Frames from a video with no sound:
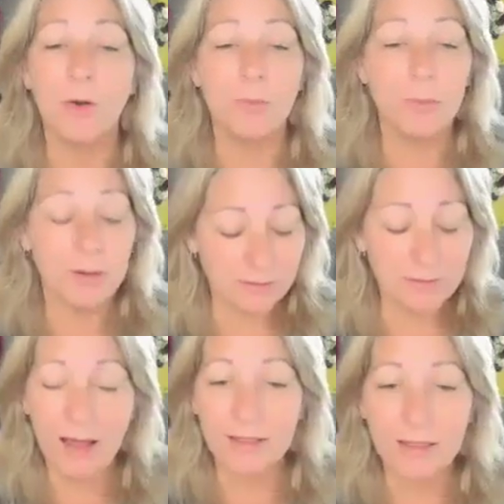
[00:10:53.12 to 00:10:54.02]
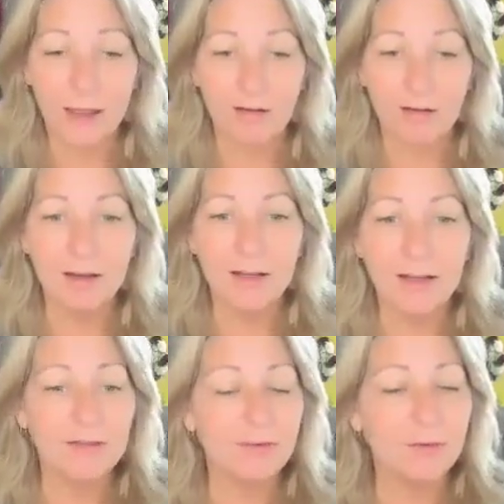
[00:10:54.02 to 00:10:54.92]
What is not there?
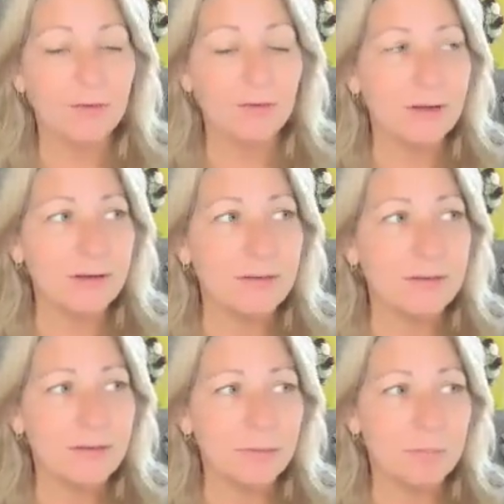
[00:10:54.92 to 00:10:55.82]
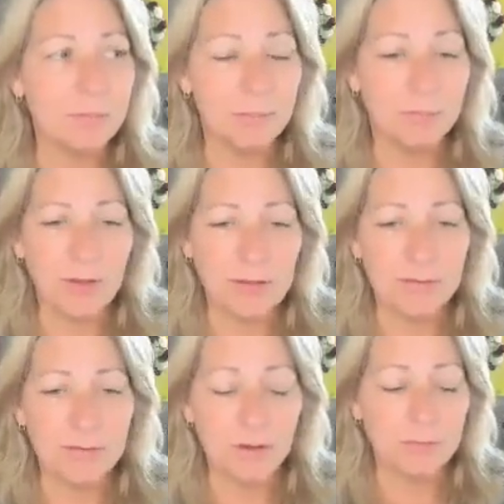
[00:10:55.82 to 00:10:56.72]
And so there is this
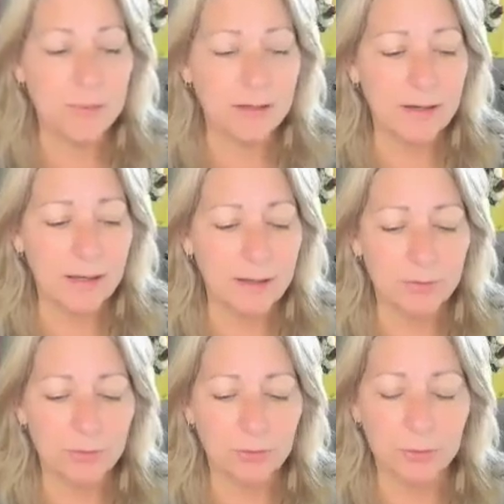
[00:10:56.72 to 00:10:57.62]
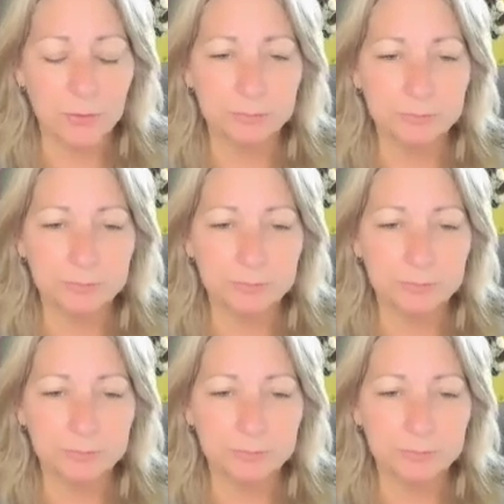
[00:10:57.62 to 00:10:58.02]
sense of being able to